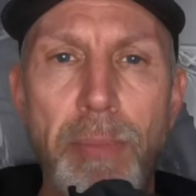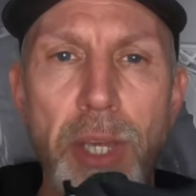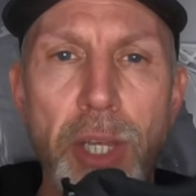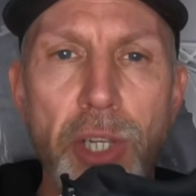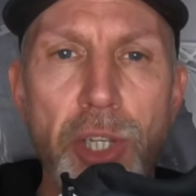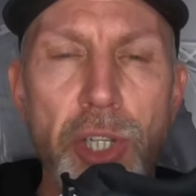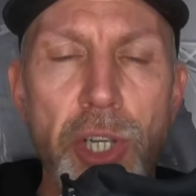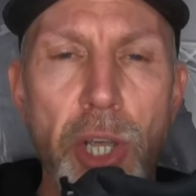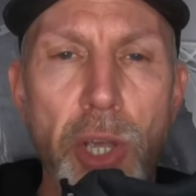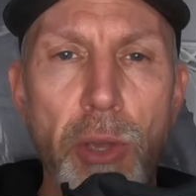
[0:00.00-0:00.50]
this
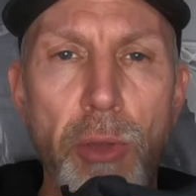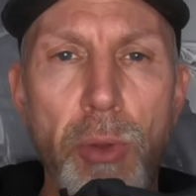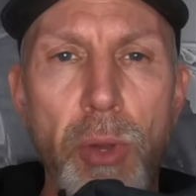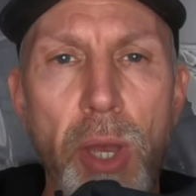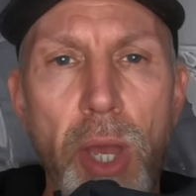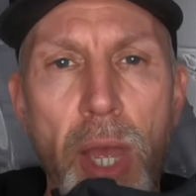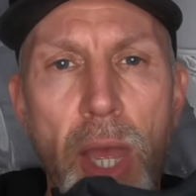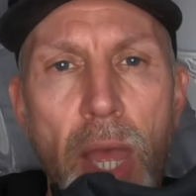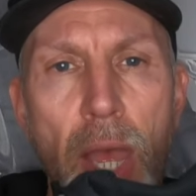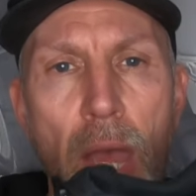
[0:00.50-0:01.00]
shoe
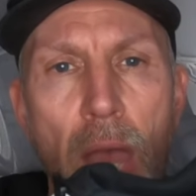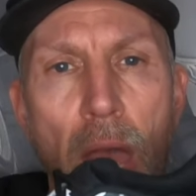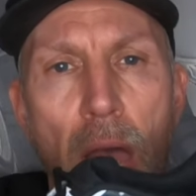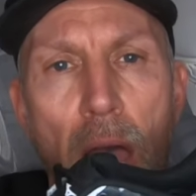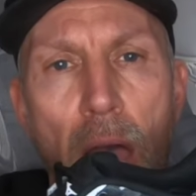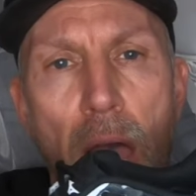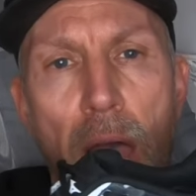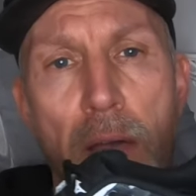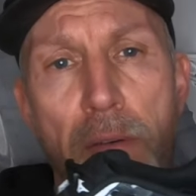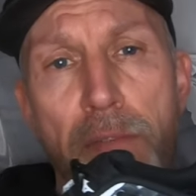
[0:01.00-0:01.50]

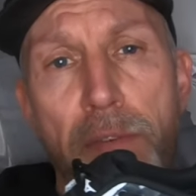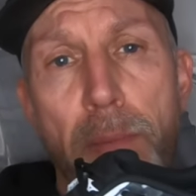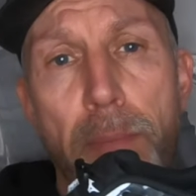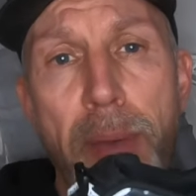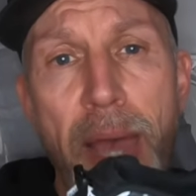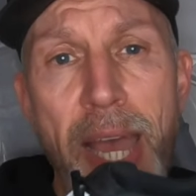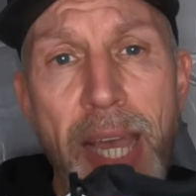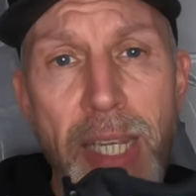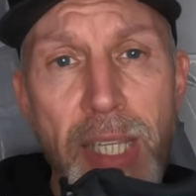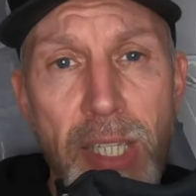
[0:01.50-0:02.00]
for
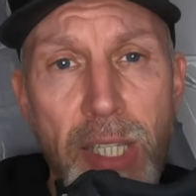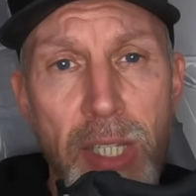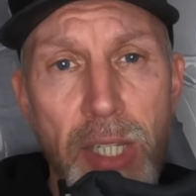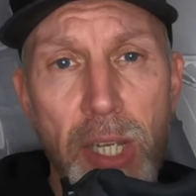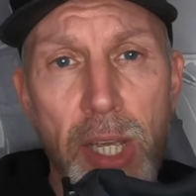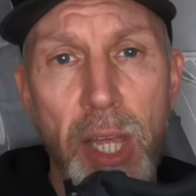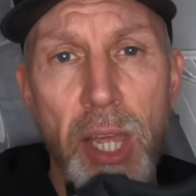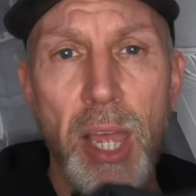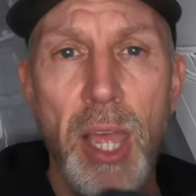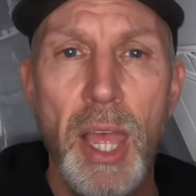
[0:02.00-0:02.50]

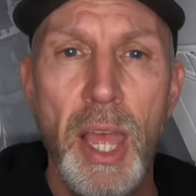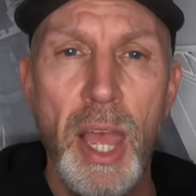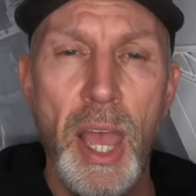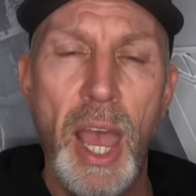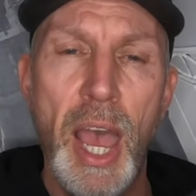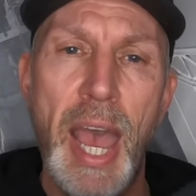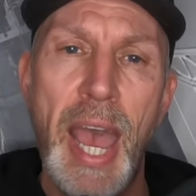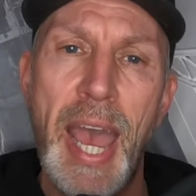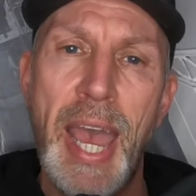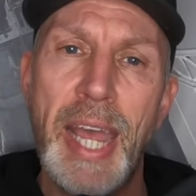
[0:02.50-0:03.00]
best
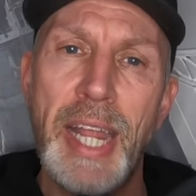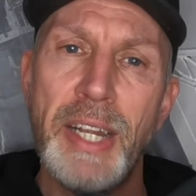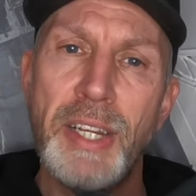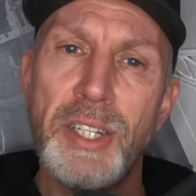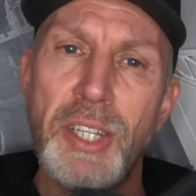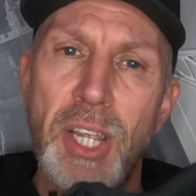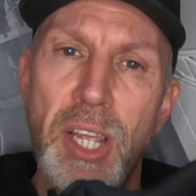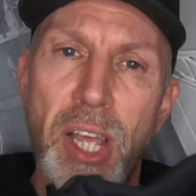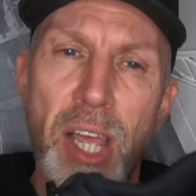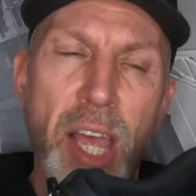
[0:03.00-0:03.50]

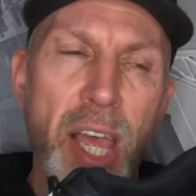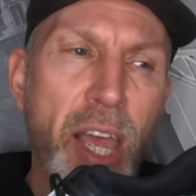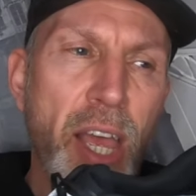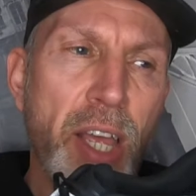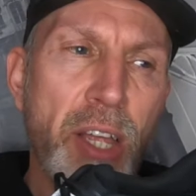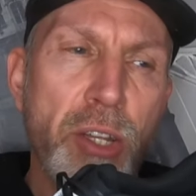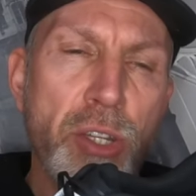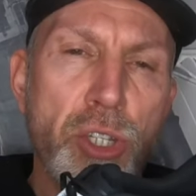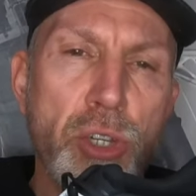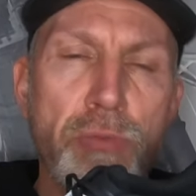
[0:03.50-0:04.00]
and
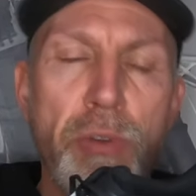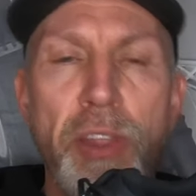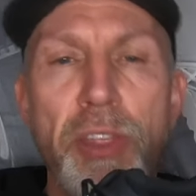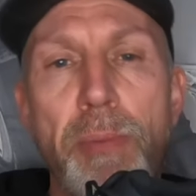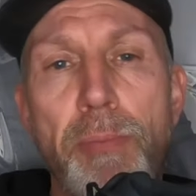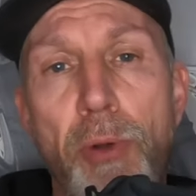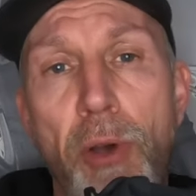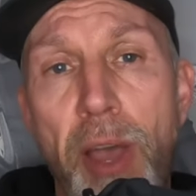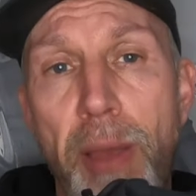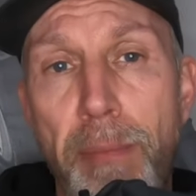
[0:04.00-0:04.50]
to run the
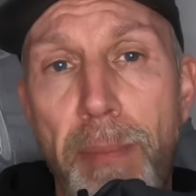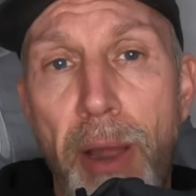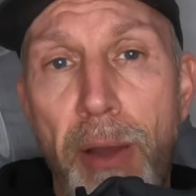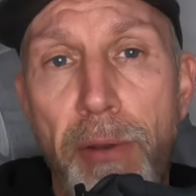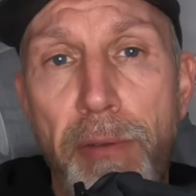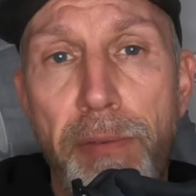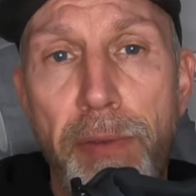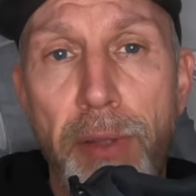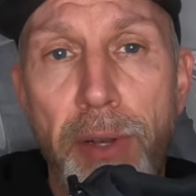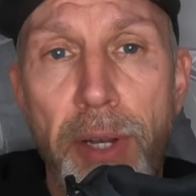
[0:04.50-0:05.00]
Brighton
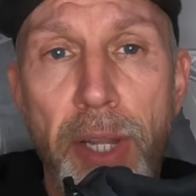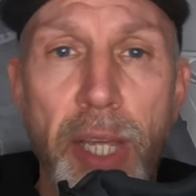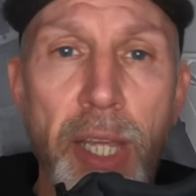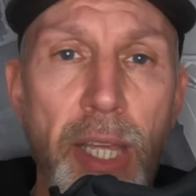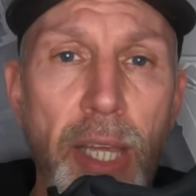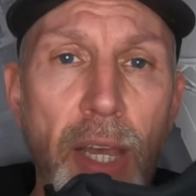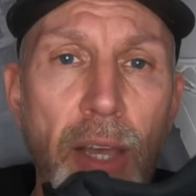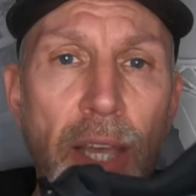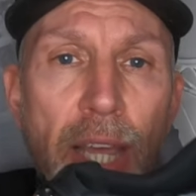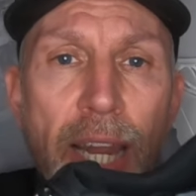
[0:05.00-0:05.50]
Marathon.
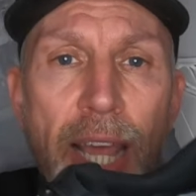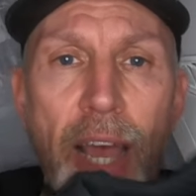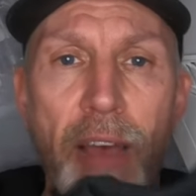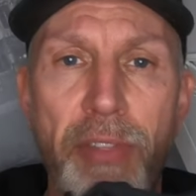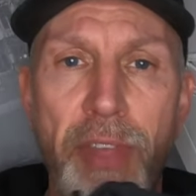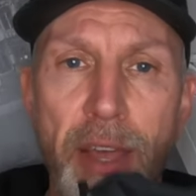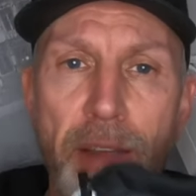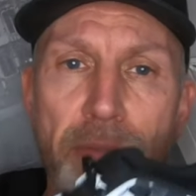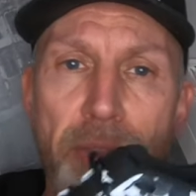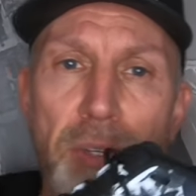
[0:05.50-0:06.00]
I'll get it out
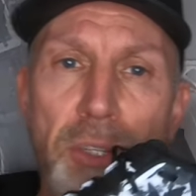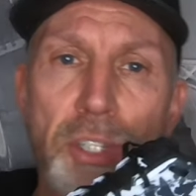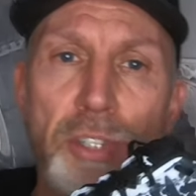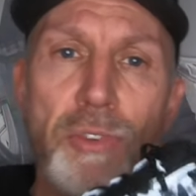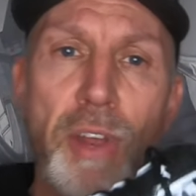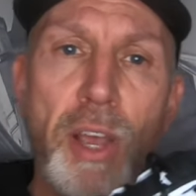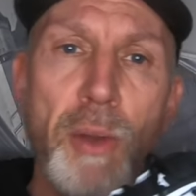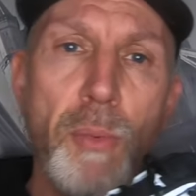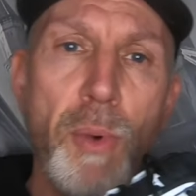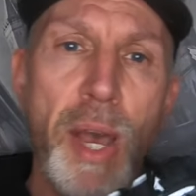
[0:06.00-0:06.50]
there
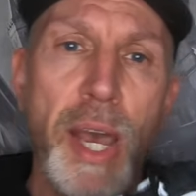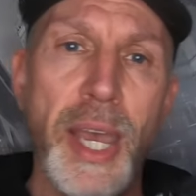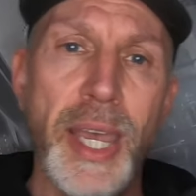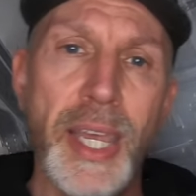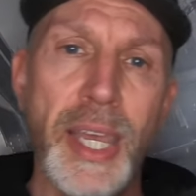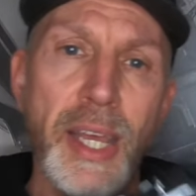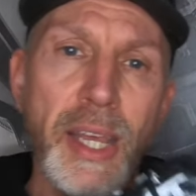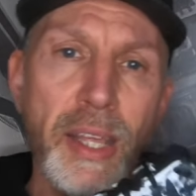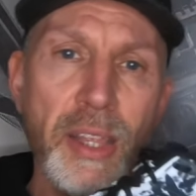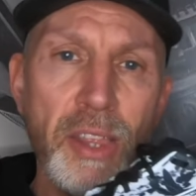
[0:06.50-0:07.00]
straight
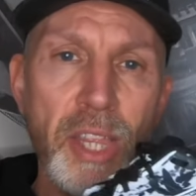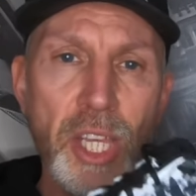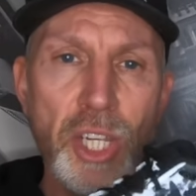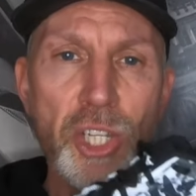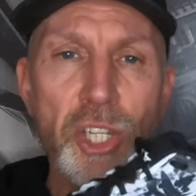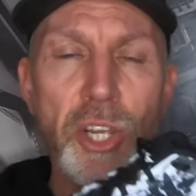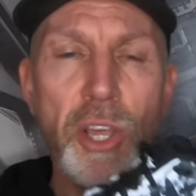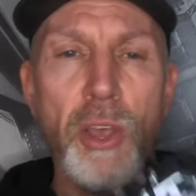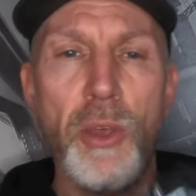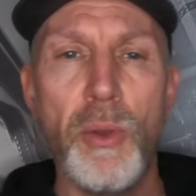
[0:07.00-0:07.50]
away. This
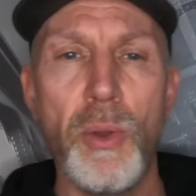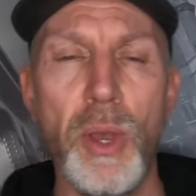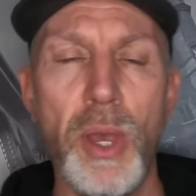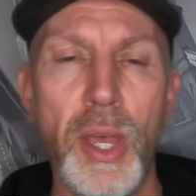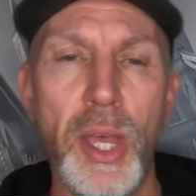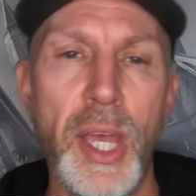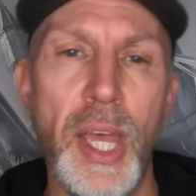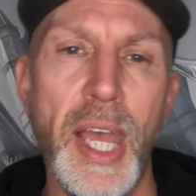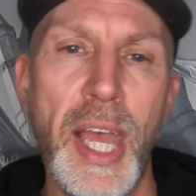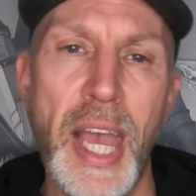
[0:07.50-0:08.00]
shoe
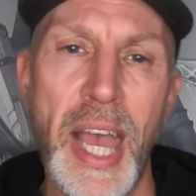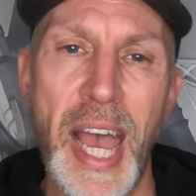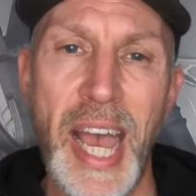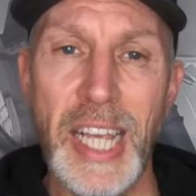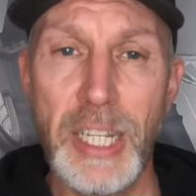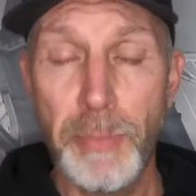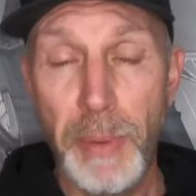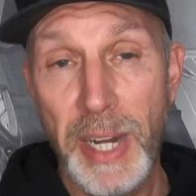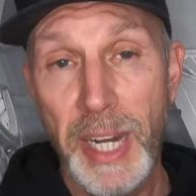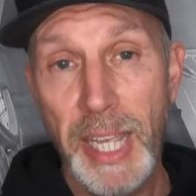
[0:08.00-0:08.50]

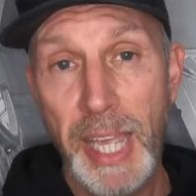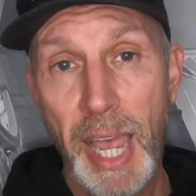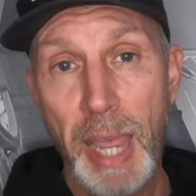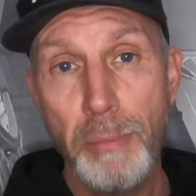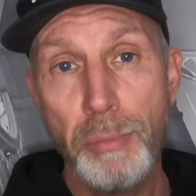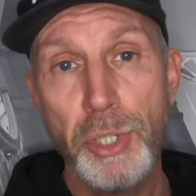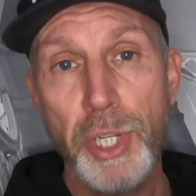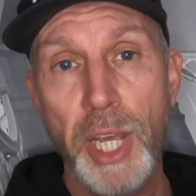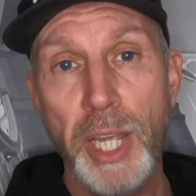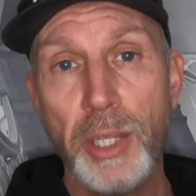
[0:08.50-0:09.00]
has been a
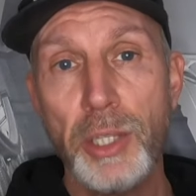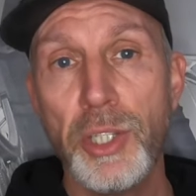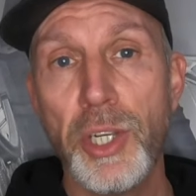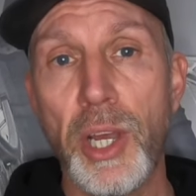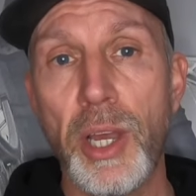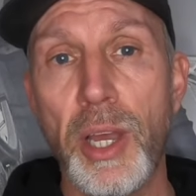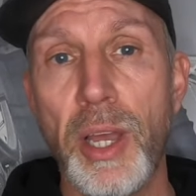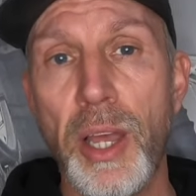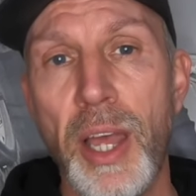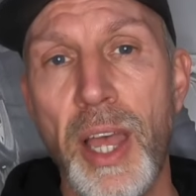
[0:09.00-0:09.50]
game
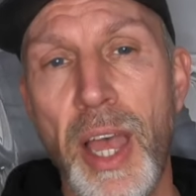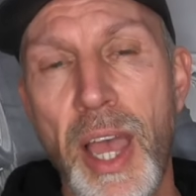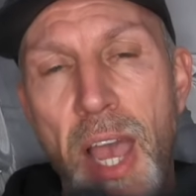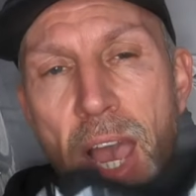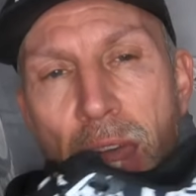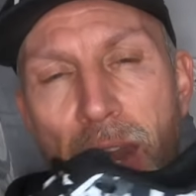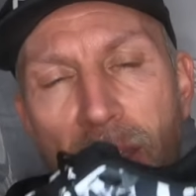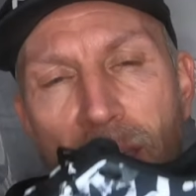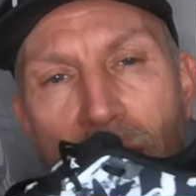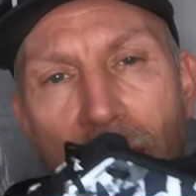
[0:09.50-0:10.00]
changer,
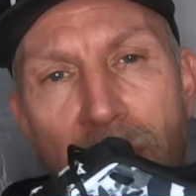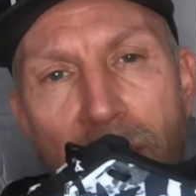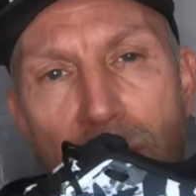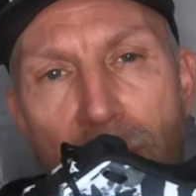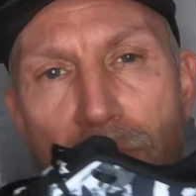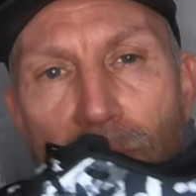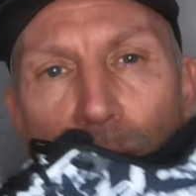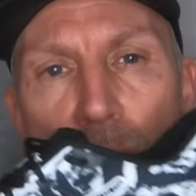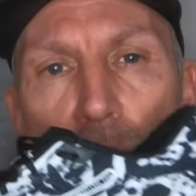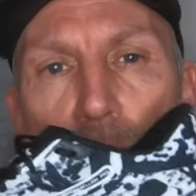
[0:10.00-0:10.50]
and in this
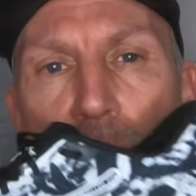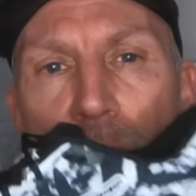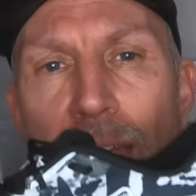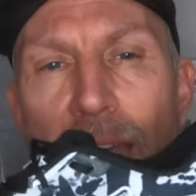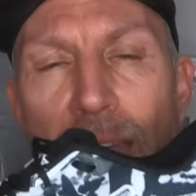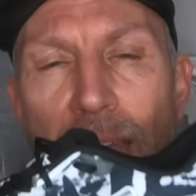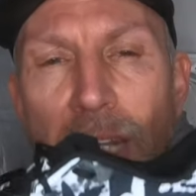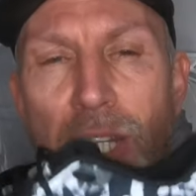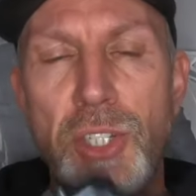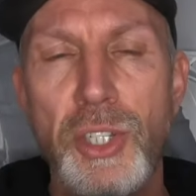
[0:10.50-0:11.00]
video I'll
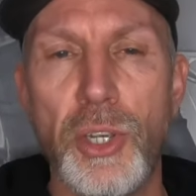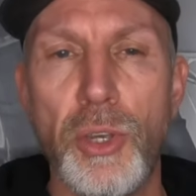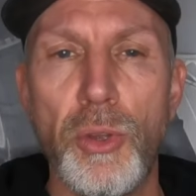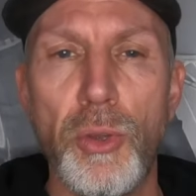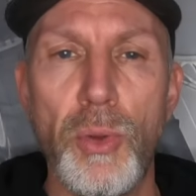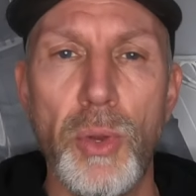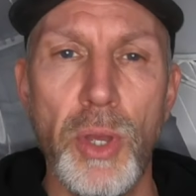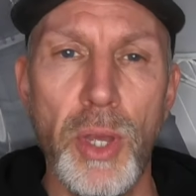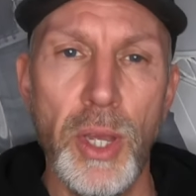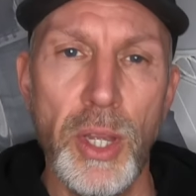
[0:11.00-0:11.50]
get
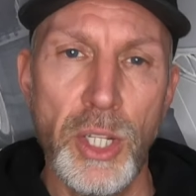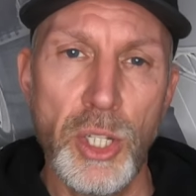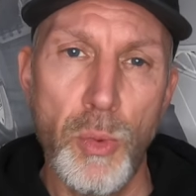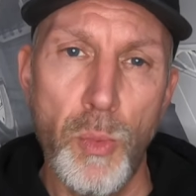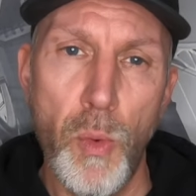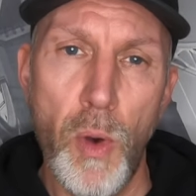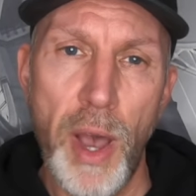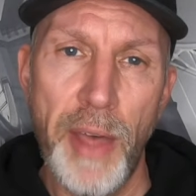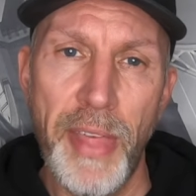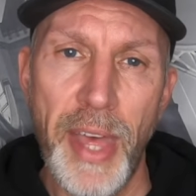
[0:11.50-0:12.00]
into to
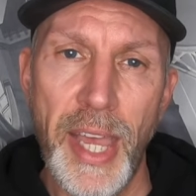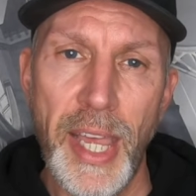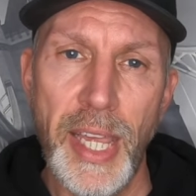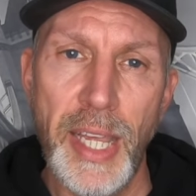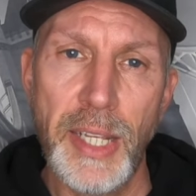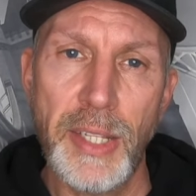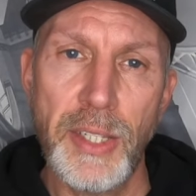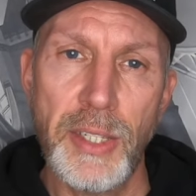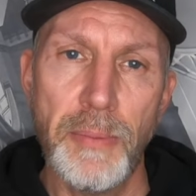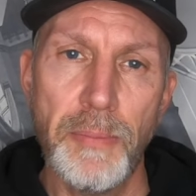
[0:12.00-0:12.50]
why that
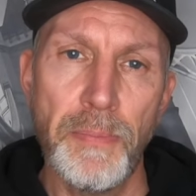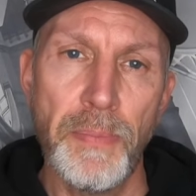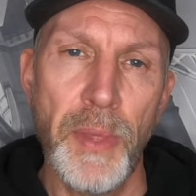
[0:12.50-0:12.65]
is.